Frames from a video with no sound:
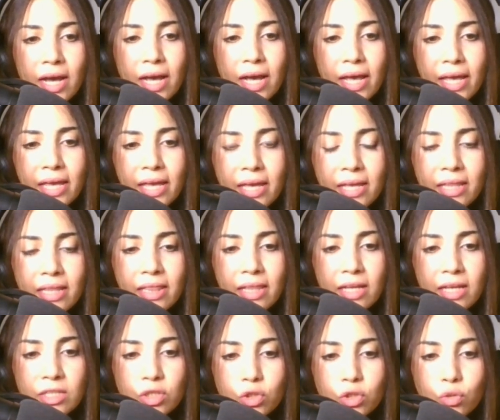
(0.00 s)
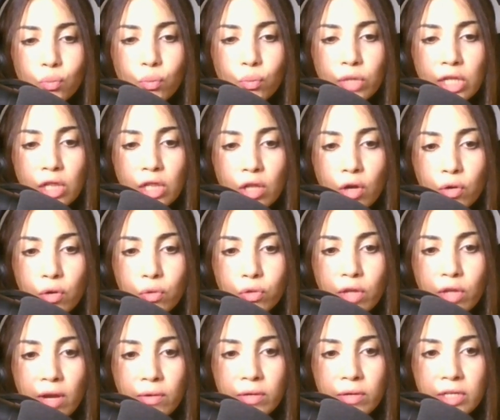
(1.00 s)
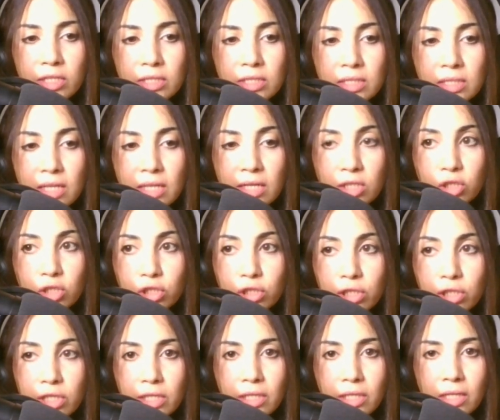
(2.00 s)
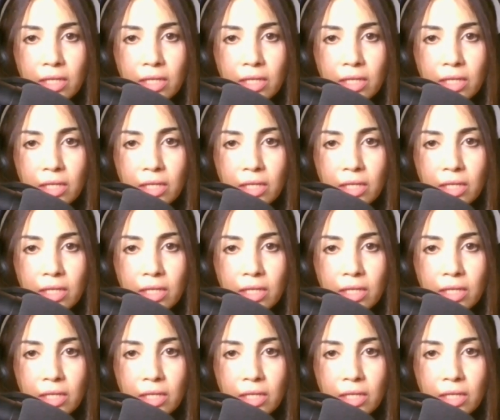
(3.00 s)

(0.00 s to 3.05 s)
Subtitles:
and let's reload our extension.